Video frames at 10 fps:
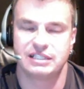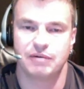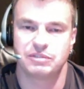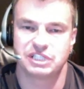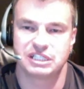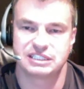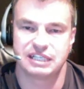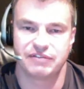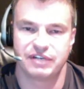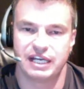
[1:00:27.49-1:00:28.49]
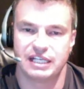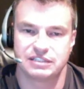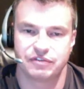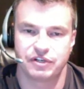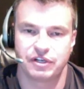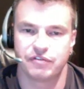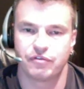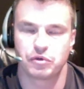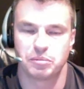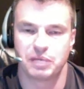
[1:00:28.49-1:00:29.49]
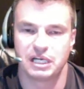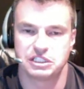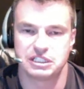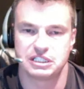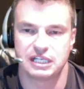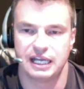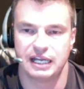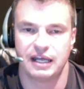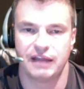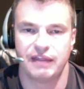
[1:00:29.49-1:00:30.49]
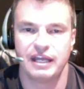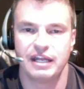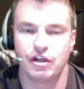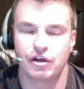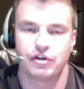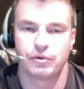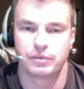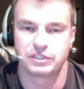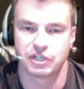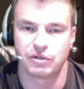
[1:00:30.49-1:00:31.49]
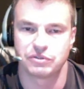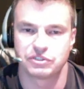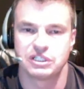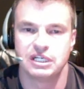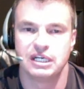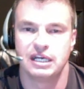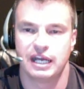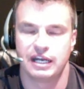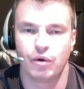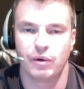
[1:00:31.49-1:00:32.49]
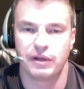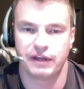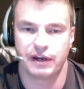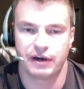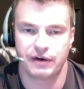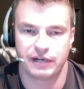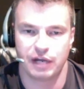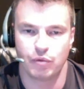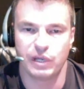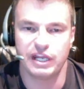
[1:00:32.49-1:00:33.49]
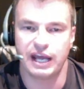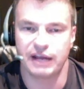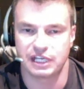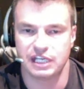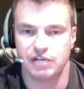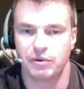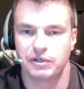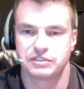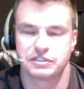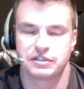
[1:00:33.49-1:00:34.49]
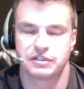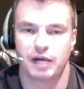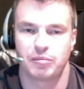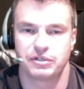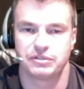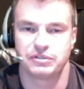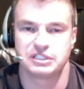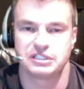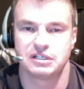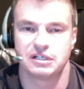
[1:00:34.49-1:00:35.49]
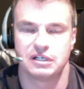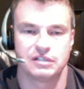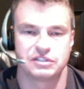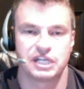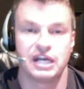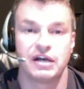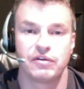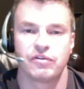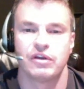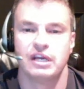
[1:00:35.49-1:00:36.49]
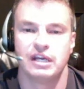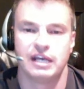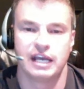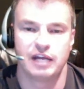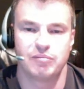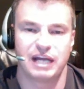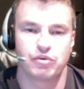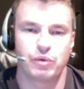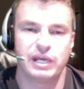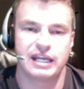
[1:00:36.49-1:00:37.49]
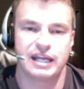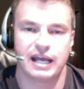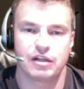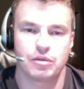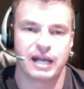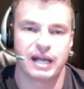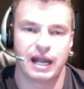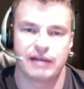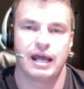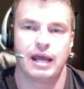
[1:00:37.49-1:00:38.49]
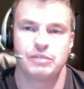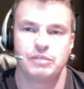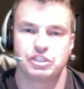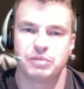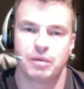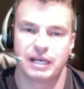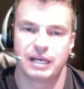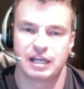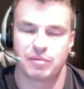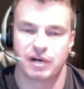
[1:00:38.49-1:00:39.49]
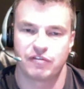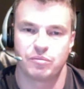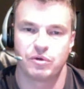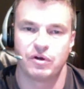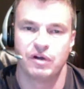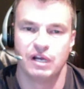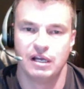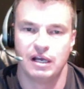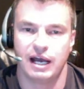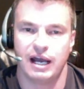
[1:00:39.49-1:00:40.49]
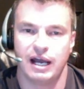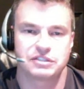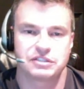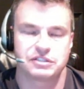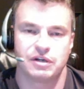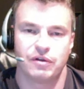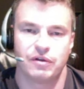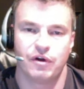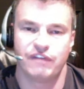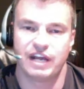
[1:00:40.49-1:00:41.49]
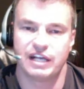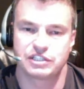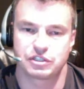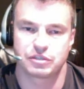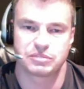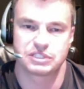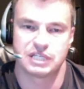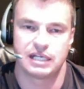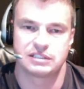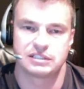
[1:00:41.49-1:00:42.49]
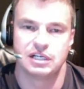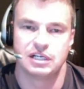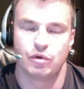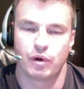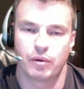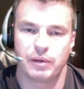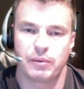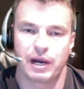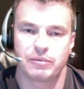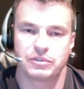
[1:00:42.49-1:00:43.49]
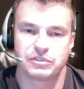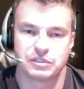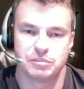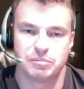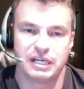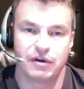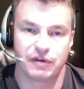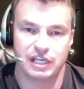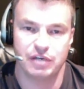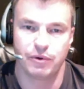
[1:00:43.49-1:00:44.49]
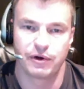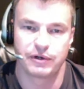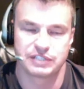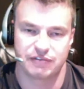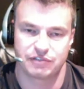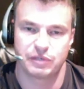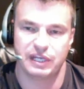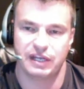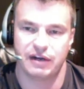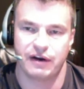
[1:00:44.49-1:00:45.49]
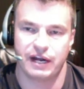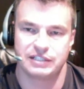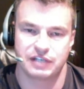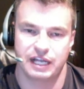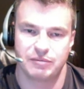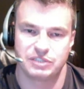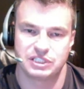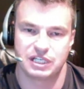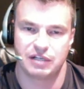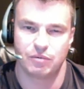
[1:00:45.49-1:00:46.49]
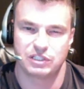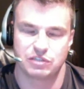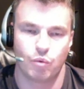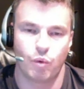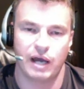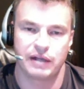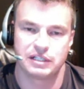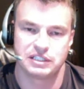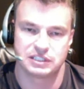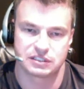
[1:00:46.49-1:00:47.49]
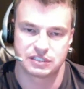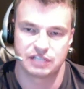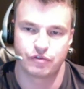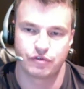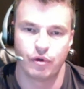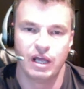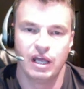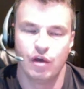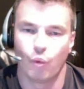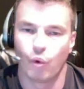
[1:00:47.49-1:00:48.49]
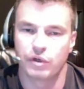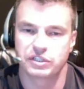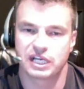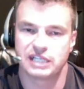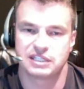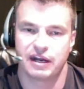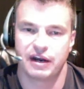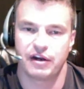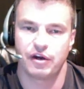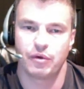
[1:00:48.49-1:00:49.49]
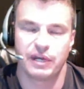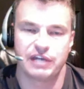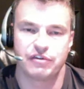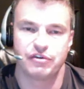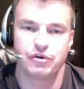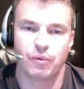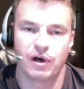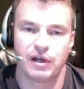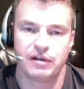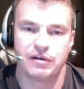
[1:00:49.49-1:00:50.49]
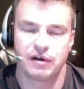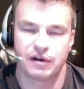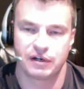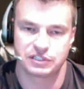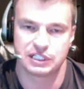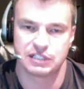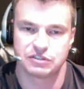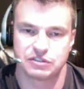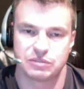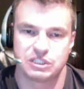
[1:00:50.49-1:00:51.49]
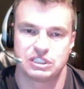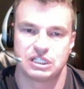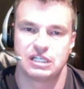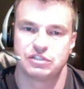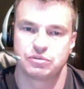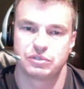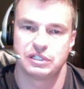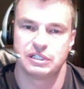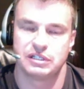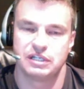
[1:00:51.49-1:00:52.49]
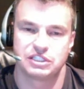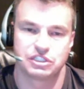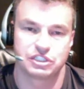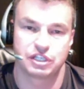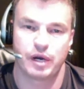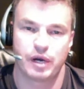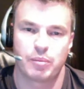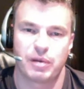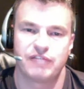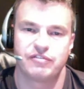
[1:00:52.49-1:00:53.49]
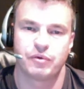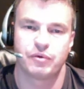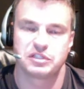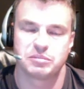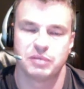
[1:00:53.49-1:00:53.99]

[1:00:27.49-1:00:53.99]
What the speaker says: I would say 7 days if you can afford the budget, and then look at your results and go in there and weed out the keywords that are not producing sales. And by tweaking that a little bit at a time, you should be able to make that profitable. I honestly don't know of any circumstance where we were able to bid on keywords after tweaking our ads on Amazon that wasn't wildly successful. Worst case scenario, we get 2-to-1 on our sales, which is really doesn't generate a profit for us.